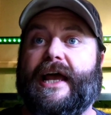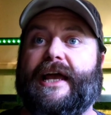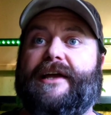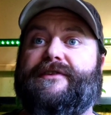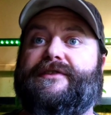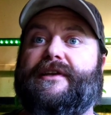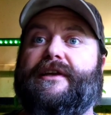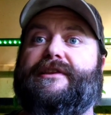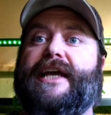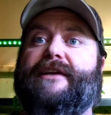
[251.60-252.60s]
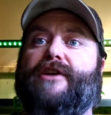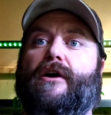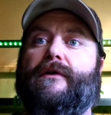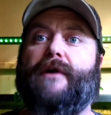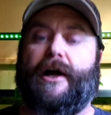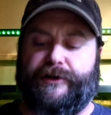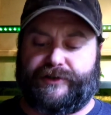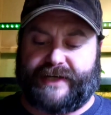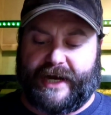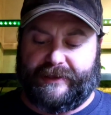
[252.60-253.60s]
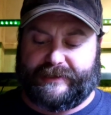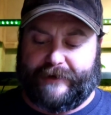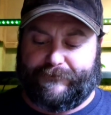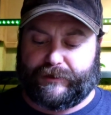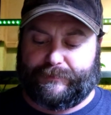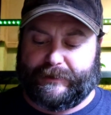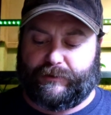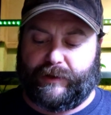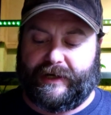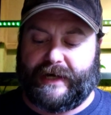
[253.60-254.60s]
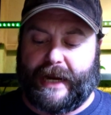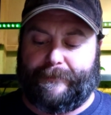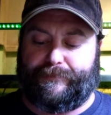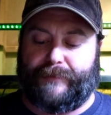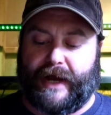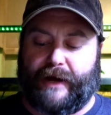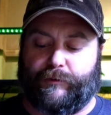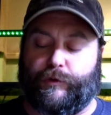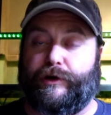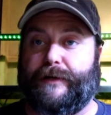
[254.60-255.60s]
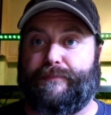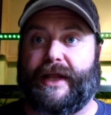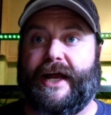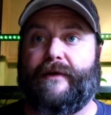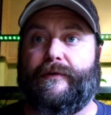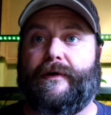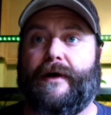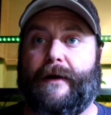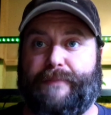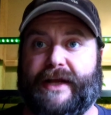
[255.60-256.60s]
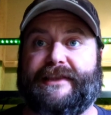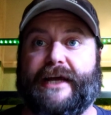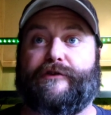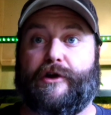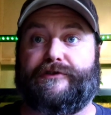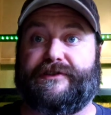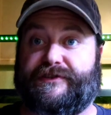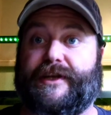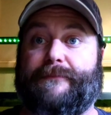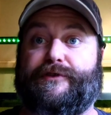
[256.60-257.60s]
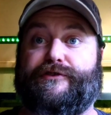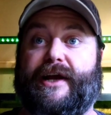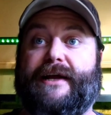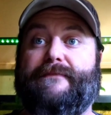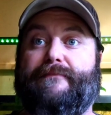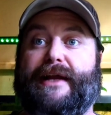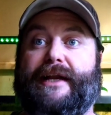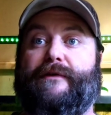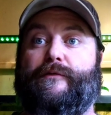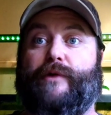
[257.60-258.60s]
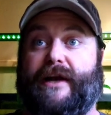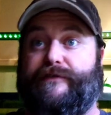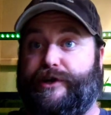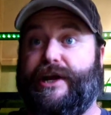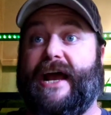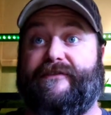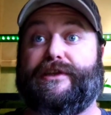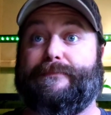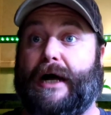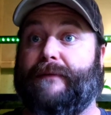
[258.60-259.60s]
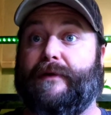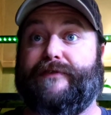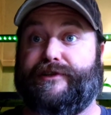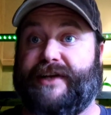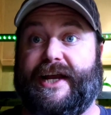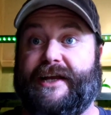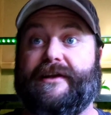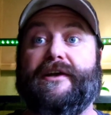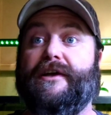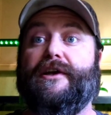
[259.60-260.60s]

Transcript: is they don't understand the difference between a, a rooted plant, a plant that grows in substrate, meaning whatever you have at the bottom of your tank,